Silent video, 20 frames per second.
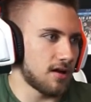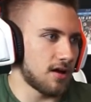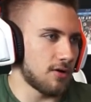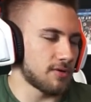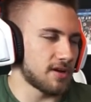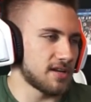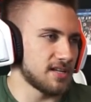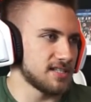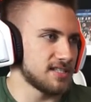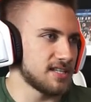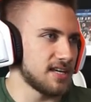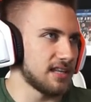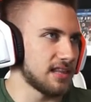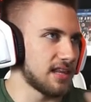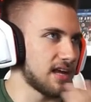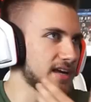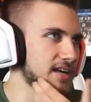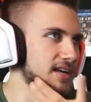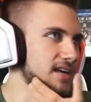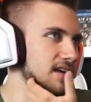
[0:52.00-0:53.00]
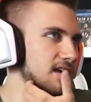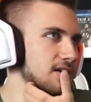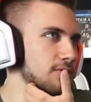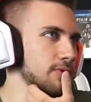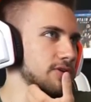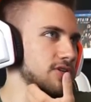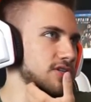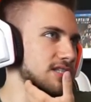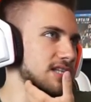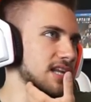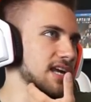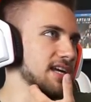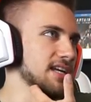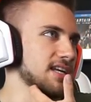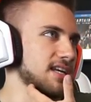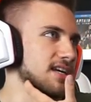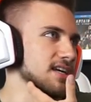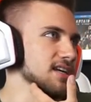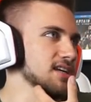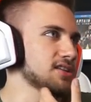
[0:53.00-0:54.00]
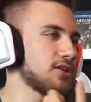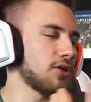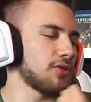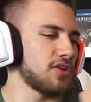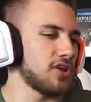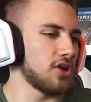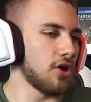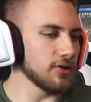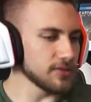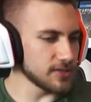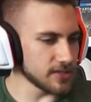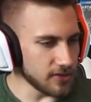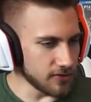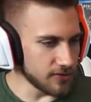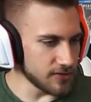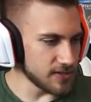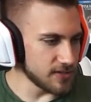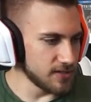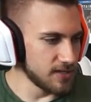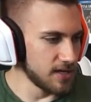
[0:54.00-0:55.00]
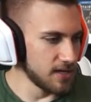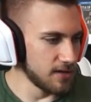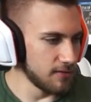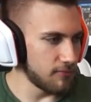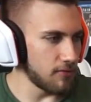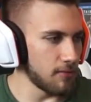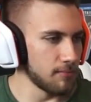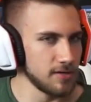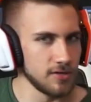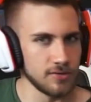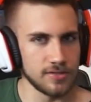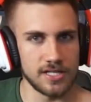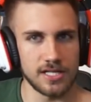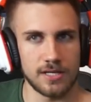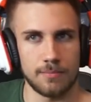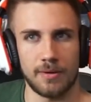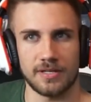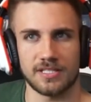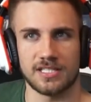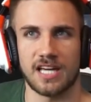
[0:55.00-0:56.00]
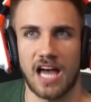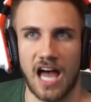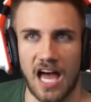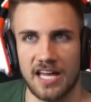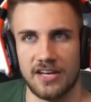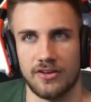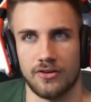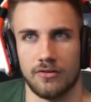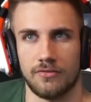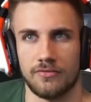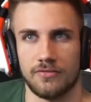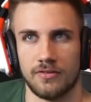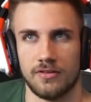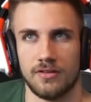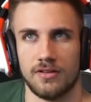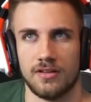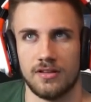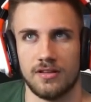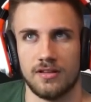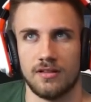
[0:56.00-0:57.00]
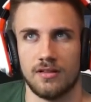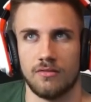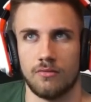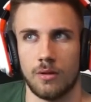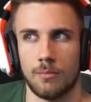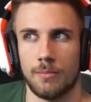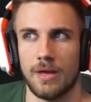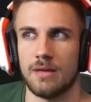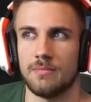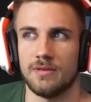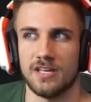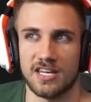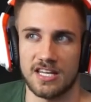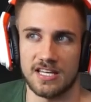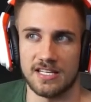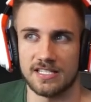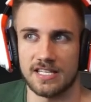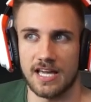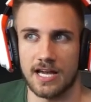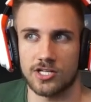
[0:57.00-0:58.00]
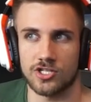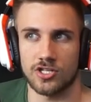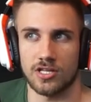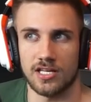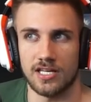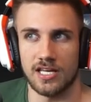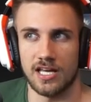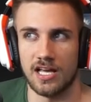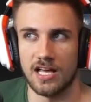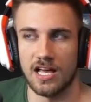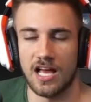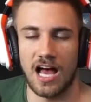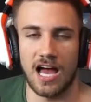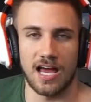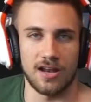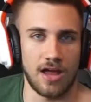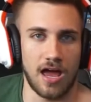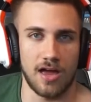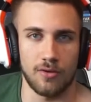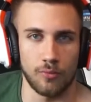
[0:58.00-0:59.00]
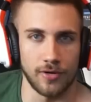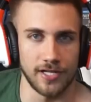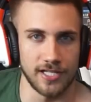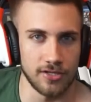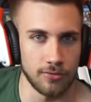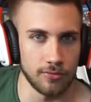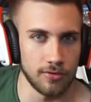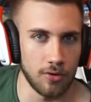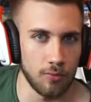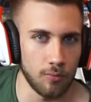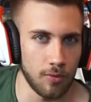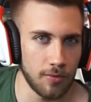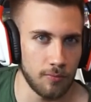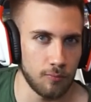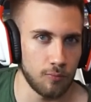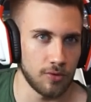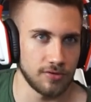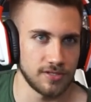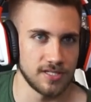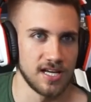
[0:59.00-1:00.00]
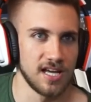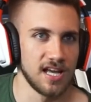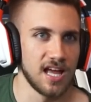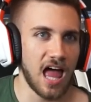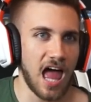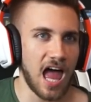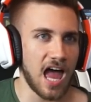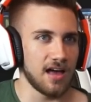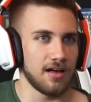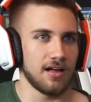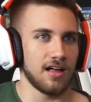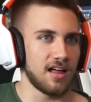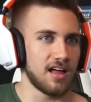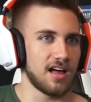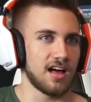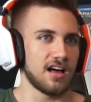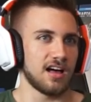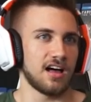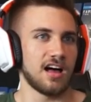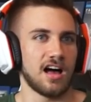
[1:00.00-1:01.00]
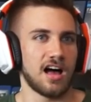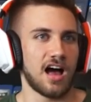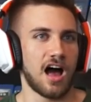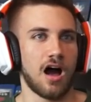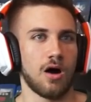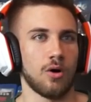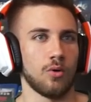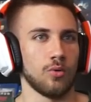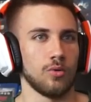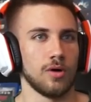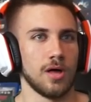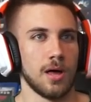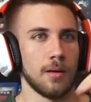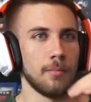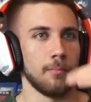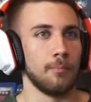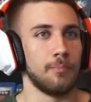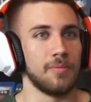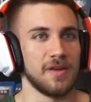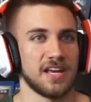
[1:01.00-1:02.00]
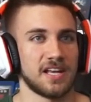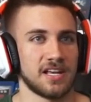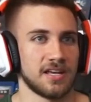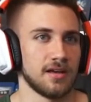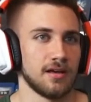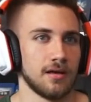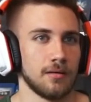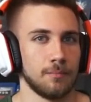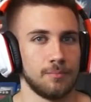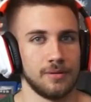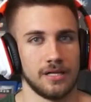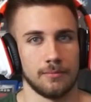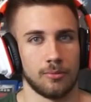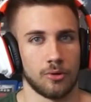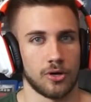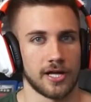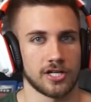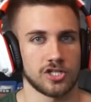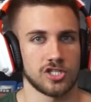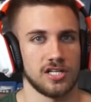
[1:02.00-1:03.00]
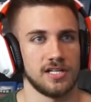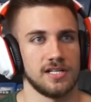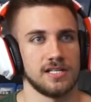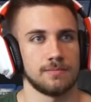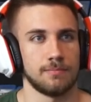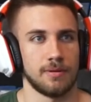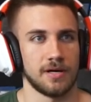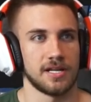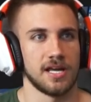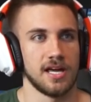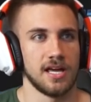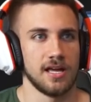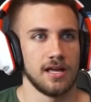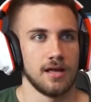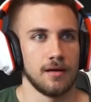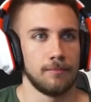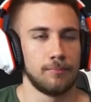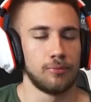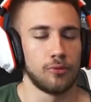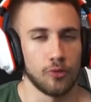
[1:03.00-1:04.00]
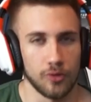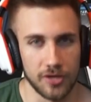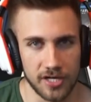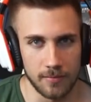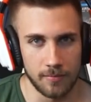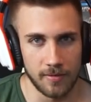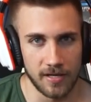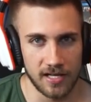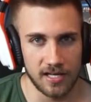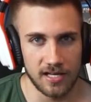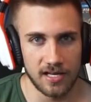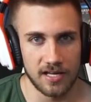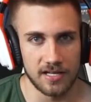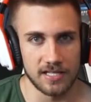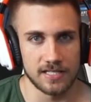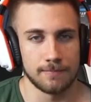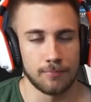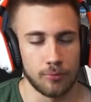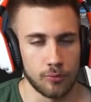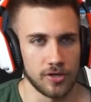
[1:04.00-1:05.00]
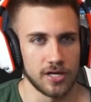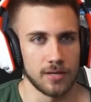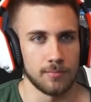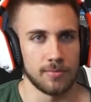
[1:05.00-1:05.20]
can I say it, like, which is like not the Oscars for music, but kind of. Well, maybe it is actually. I really don't know how big Billboard actually is, but pretty big. It is pretty